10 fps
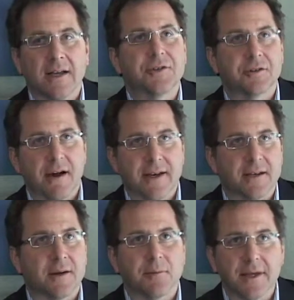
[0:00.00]

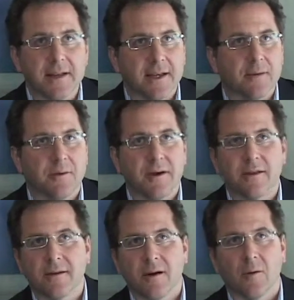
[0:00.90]
integrated completely
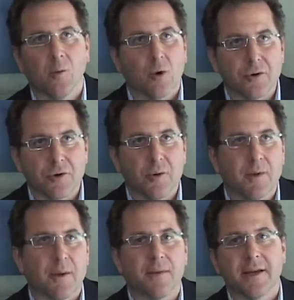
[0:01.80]
with you know wardrobe
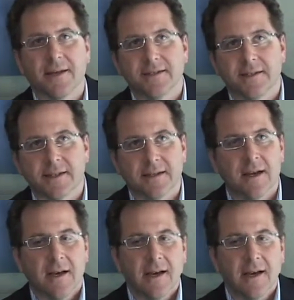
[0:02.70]
companies and